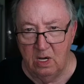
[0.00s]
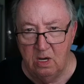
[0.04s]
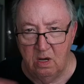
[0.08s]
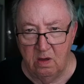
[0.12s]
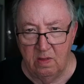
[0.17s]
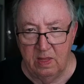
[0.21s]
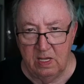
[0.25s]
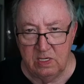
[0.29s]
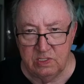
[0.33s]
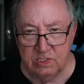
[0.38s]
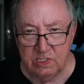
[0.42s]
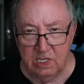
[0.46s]

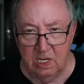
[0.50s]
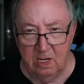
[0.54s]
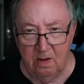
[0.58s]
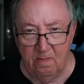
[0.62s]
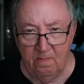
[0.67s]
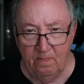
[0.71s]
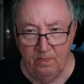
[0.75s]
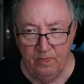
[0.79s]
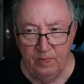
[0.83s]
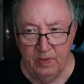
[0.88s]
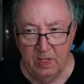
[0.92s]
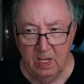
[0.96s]
all that stuff
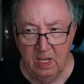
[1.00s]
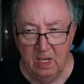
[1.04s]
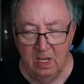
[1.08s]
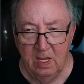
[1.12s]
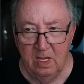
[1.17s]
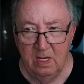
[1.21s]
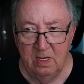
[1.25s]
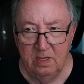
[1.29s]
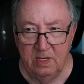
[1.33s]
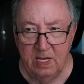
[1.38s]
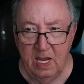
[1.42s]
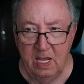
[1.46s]

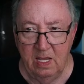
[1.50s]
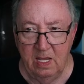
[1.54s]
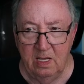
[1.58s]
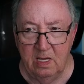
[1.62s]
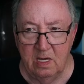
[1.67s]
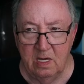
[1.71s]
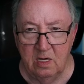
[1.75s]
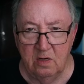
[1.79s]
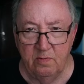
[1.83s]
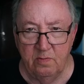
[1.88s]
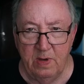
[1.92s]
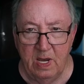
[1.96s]
taken
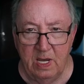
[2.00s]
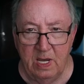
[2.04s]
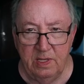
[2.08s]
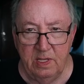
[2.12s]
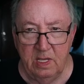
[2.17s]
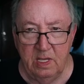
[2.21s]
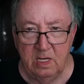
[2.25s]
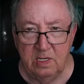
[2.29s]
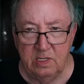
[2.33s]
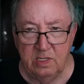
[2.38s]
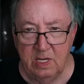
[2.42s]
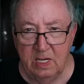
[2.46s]
care of by
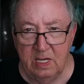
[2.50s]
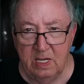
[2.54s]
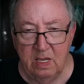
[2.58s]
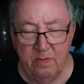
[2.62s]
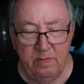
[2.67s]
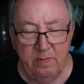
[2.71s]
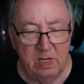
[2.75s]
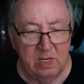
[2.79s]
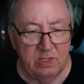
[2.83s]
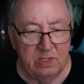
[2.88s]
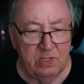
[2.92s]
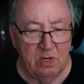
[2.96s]
then. They gave
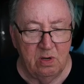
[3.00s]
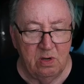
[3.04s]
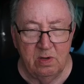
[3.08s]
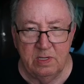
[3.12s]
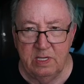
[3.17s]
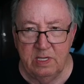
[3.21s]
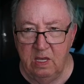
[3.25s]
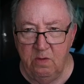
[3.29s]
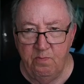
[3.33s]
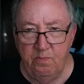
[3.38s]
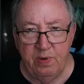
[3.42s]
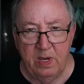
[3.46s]
me a
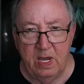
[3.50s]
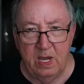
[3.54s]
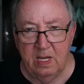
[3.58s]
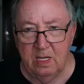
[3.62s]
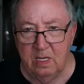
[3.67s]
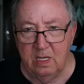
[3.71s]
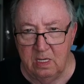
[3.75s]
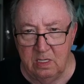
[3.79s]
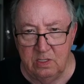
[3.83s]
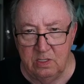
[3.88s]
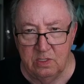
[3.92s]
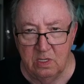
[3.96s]
turnkey
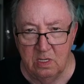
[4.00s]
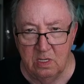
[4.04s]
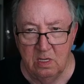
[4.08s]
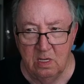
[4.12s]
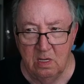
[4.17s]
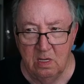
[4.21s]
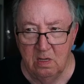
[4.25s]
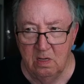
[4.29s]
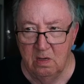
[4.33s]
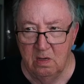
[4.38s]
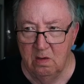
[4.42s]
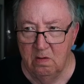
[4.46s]
package
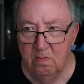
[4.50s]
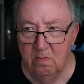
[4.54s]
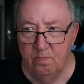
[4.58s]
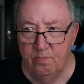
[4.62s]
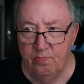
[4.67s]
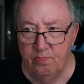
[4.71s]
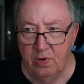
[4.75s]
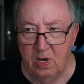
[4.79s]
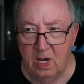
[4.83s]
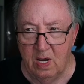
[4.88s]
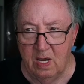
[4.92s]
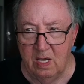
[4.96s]

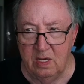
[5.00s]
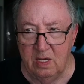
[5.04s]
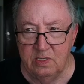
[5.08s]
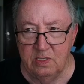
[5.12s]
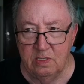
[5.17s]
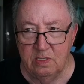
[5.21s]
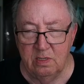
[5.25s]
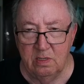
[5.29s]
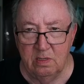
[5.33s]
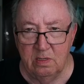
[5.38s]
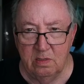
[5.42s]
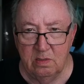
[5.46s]
price,
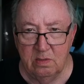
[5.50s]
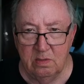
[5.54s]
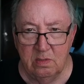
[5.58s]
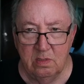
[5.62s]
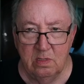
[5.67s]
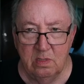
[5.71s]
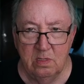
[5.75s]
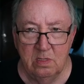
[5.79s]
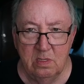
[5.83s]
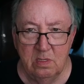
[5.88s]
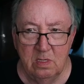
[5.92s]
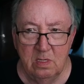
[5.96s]

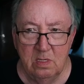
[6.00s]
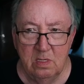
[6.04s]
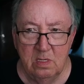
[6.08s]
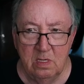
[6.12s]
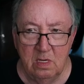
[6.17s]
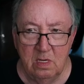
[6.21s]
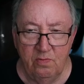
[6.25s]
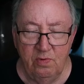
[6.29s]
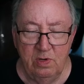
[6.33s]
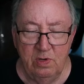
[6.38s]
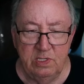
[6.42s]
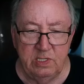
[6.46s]

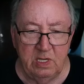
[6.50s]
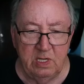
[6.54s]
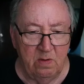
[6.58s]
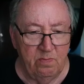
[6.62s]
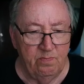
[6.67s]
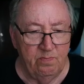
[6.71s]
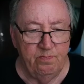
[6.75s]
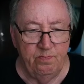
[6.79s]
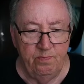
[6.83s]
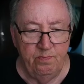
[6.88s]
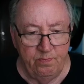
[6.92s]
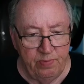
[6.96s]
of which I
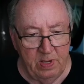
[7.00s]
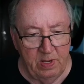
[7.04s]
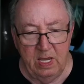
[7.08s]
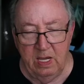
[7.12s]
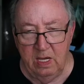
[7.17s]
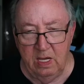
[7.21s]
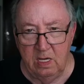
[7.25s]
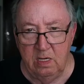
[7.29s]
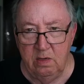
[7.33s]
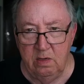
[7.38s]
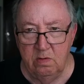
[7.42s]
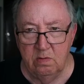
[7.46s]

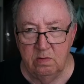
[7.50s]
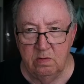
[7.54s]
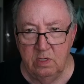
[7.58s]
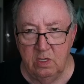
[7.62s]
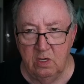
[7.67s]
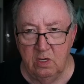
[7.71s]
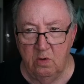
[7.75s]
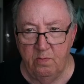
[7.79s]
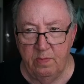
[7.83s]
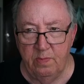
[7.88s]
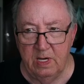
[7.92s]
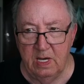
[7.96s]
paid,
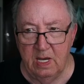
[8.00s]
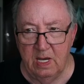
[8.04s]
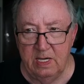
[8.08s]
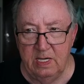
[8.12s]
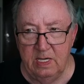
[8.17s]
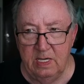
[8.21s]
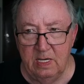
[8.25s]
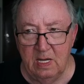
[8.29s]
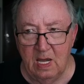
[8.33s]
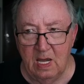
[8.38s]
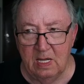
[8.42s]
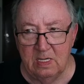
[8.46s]
you know, but
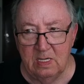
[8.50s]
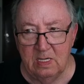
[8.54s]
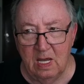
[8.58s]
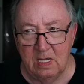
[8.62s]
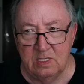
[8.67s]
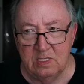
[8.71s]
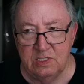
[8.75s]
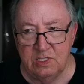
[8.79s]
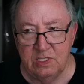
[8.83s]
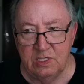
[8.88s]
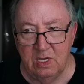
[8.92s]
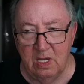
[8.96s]
I, I,
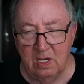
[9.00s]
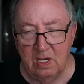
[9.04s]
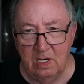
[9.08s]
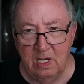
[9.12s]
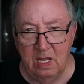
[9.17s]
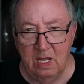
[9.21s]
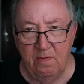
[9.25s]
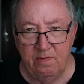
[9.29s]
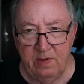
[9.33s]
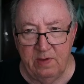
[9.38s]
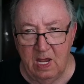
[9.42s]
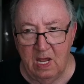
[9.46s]
I
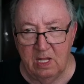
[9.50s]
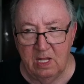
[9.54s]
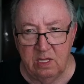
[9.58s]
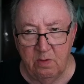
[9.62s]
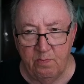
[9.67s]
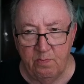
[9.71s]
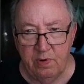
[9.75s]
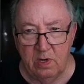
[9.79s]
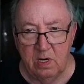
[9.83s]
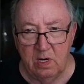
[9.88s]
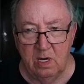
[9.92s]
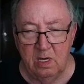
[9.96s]
left out the
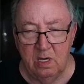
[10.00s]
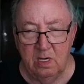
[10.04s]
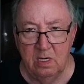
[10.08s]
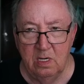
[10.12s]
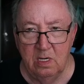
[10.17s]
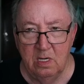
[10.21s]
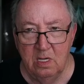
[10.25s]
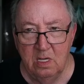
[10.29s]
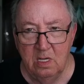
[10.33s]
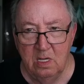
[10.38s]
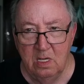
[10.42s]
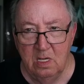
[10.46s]
part
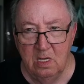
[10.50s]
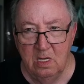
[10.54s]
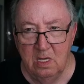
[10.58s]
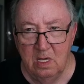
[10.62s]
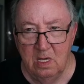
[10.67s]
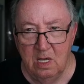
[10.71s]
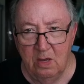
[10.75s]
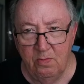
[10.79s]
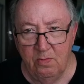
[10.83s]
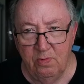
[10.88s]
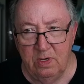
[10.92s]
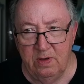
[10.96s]

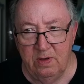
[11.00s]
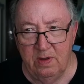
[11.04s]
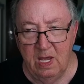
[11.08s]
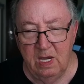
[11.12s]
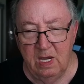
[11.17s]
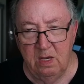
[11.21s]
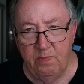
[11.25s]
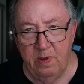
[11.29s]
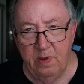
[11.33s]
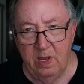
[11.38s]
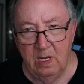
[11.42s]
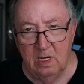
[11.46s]
I would have
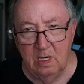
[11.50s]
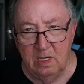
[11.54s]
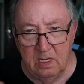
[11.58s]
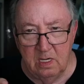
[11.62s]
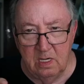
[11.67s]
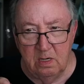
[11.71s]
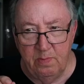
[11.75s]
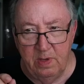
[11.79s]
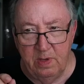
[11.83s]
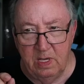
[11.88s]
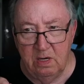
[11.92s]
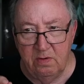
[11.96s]
had to pay a
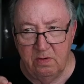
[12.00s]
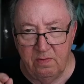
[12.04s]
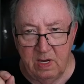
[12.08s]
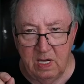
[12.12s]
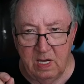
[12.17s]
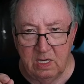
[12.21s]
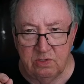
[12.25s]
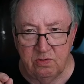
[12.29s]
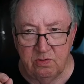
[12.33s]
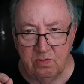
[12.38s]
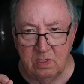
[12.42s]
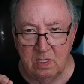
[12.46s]
little bit of
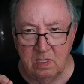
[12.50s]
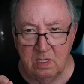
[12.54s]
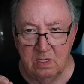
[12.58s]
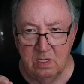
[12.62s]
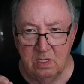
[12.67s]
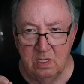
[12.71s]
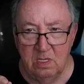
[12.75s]
extra